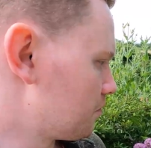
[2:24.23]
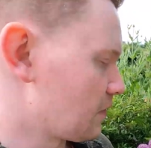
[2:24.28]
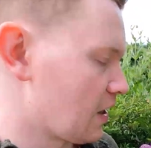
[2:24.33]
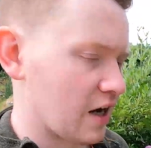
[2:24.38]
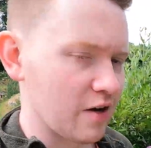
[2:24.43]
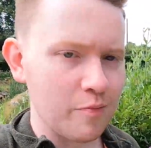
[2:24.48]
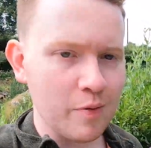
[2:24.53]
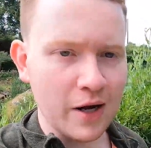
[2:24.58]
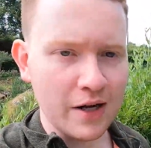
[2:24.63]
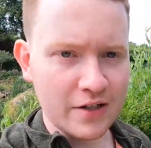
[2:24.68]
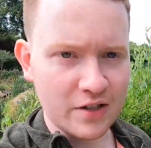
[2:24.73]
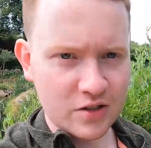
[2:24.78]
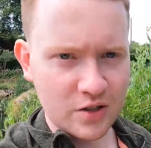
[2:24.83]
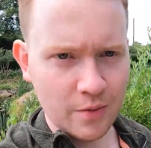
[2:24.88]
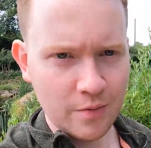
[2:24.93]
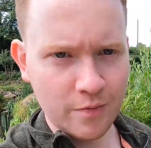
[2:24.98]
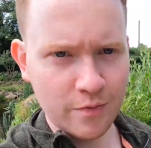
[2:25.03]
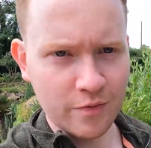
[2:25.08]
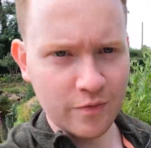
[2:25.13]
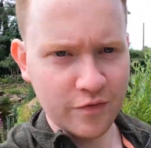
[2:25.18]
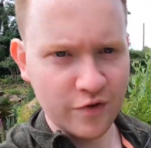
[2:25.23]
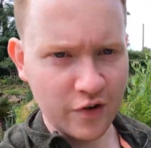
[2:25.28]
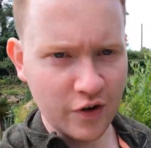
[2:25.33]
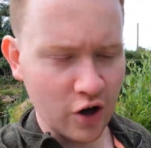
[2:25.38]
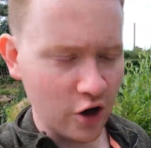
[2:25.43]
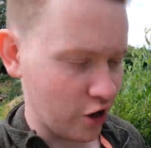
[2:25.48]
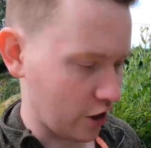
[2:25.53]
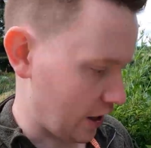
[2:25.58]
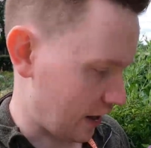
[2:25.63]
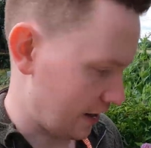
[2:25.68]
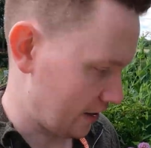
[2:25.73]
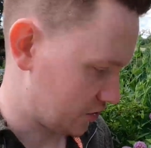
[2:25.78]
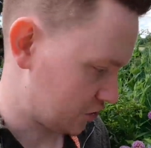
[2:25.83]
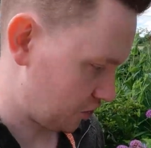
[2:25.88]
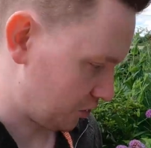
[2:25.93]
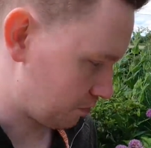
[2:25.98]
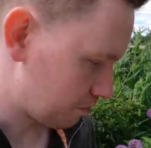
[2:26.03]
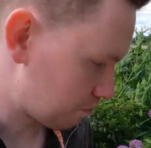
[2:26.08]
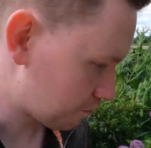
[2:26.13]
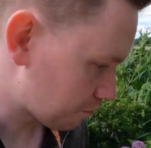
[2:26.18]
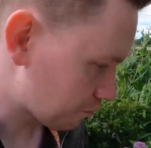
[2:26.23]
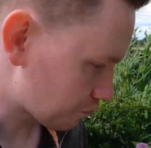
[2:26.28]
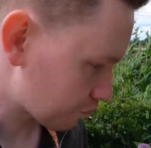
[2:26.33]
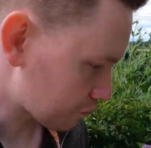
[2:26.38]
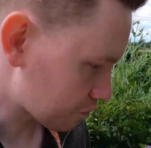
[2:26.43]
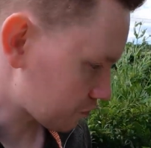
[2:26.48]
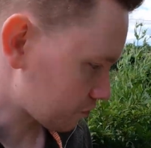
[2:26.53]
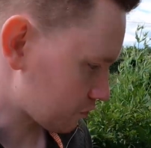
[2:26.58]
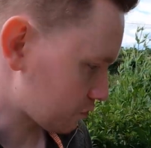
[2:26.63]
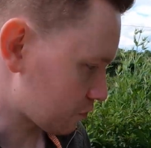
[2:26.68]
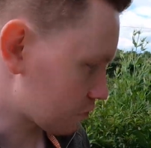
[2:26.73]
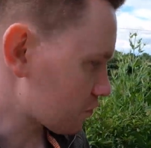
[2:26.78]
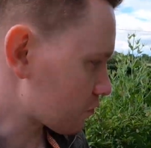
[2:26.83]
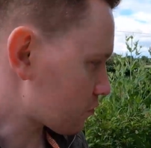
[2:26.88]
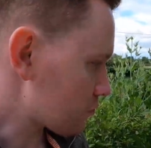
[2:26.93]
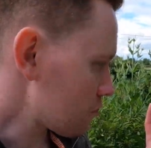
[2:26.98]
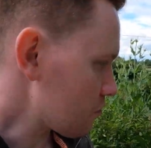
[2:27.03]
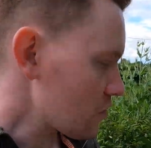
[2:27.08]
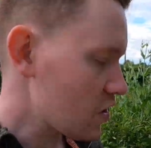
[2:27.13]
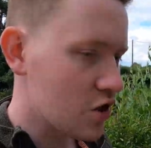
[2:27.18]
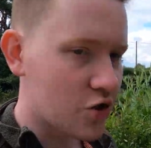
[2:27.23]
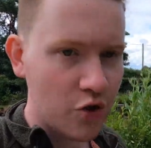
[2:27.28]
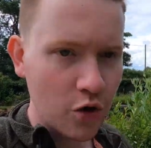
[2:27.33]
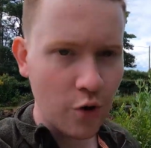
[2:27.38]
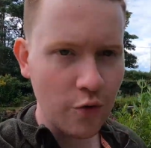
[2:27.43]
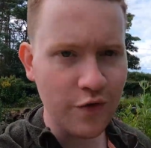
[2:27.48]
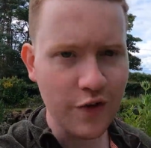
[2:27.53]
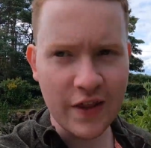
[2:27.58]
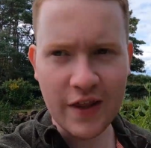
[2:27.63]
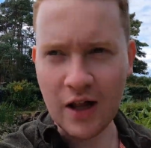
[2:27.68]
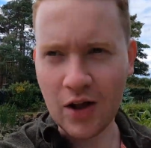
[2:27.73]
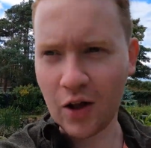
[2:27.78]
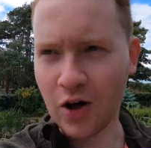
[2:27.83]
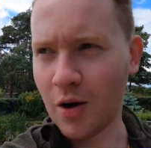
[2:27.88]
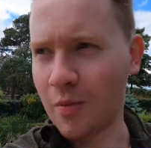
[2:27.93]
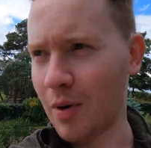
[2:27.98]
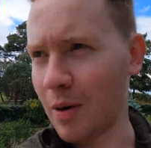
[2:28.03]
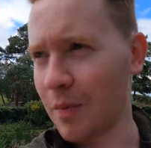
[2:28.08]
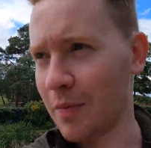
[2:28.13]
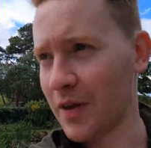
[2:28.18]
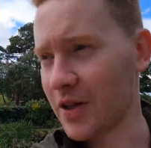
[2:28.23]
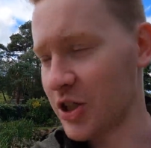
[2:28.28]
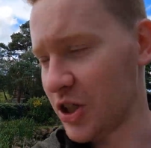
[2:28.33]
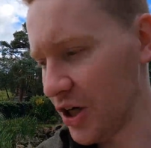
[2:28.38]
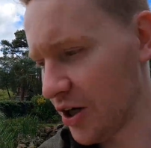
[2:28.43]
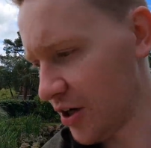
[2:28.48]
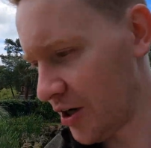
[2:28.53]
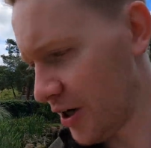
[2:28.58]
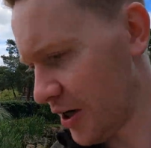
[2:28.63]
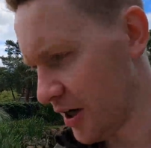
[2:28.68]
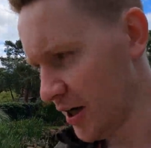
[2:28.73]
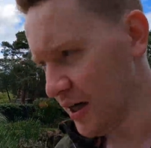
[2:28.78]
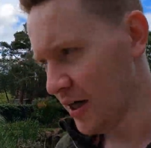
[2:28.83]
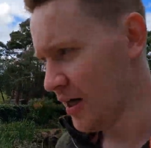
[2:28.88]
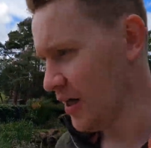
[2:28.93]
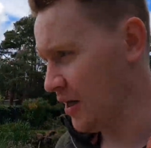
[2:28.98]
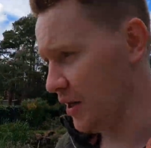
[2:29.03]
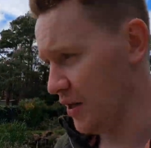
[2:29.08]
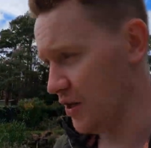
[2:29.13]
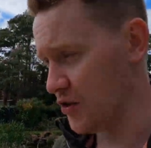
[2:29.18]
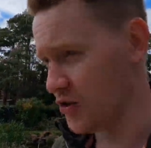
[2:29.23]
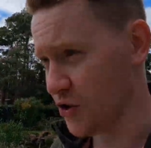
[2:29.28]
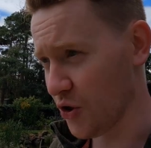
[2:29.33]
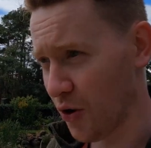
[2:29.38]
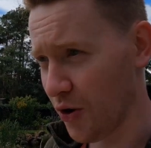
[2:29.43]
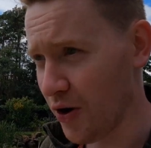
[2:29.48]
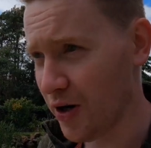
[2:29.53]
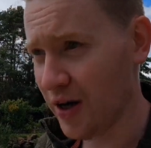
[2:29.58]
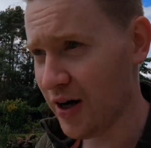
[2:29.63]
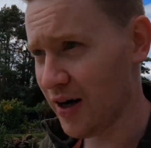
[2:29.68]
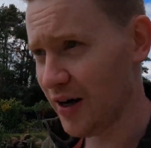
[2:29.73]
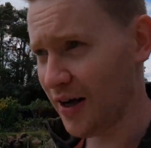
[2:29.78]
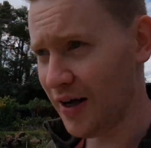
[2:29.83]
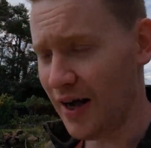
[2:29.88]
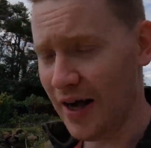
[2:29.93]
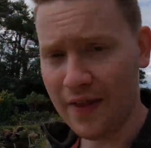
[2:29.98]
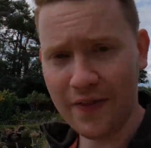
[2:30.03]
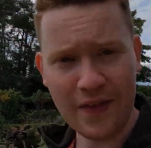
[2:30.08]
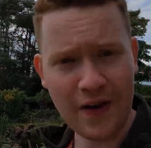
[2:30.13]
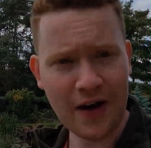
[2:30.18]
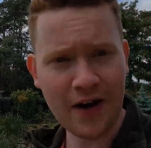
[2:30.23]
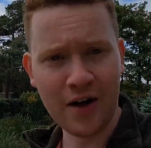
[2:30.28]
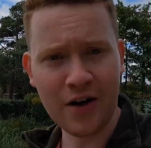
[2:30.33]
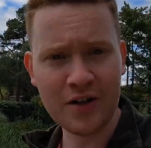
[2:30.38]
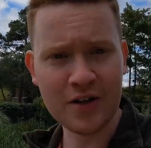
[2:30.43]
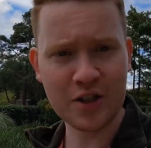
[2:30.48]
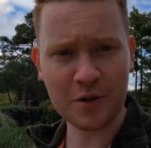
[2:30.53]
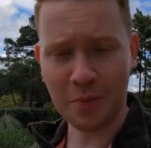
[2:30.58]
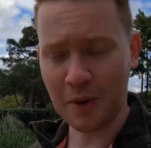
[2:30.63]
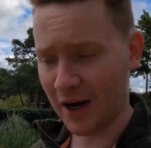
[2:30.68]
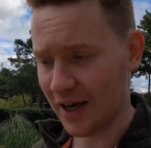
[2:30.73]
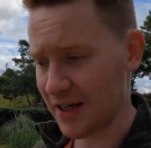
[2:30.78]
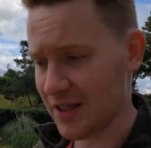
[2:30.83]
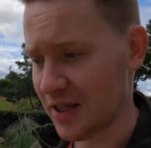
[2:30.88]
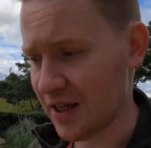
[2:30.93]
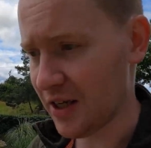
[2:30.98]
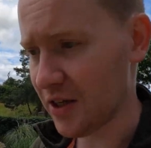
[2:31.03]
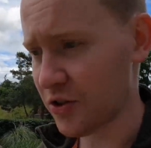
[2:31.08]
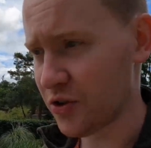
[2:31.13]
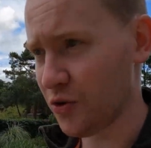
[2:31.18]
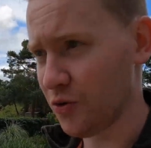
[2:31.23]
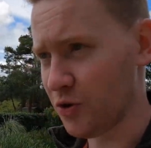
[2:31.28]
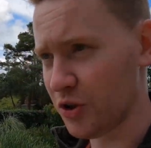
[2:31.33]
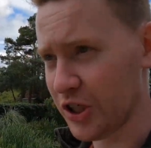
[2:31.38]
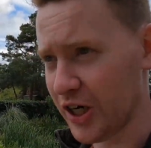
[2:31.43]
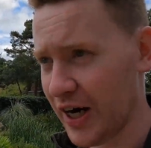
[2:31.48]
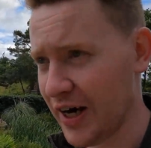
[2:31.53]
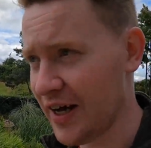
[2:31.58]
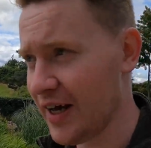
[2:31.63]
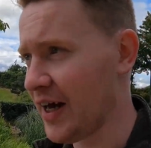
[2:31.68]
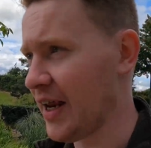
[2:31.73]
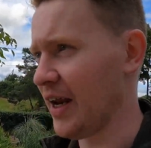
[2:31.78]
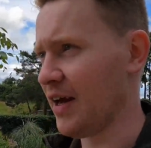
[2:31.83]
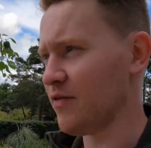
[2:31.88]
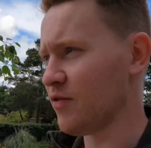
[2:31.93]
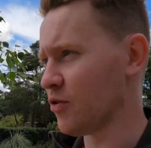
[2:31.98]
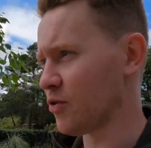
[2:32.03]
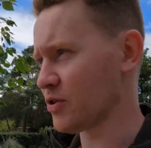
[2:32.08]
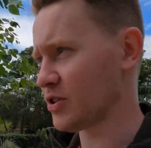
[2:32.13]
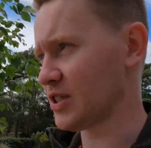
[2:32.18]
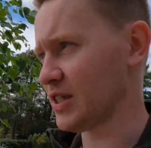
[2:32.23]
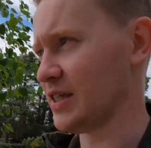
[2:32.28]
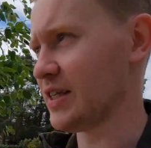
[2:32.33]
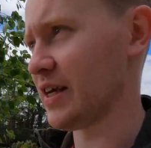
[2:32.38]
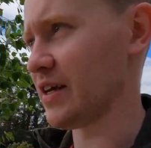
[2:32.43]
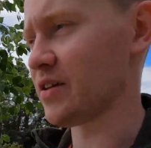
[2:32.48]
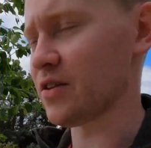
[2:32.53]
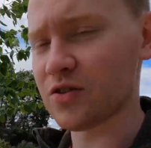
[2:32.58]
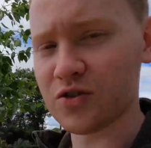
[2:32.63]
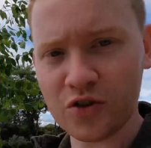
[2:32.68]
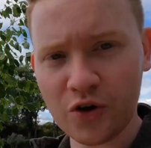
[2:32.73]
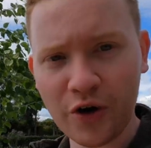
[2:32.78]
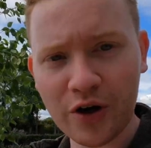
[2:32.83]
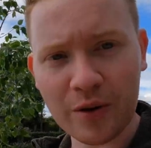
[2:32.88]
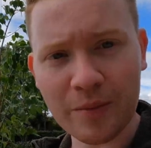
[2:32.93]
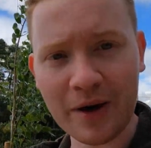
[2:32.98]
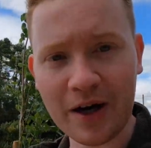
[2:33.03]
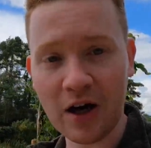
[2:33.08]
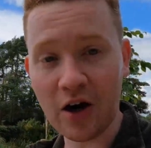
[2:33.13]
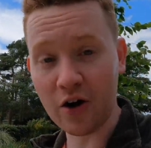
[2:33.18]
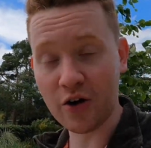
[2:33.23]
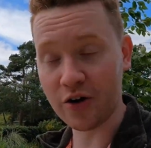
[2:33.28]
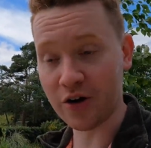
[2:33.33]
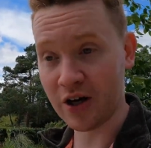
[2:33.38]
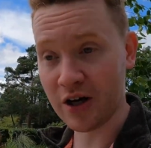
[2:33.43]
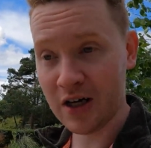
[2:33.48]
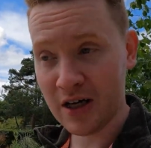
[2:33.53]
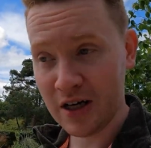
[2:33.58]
I've planted some veronicastrum, so hopefully that'll come up this year. The soil in there surprisingly is so dry, and I've noticed to date the soil in my garden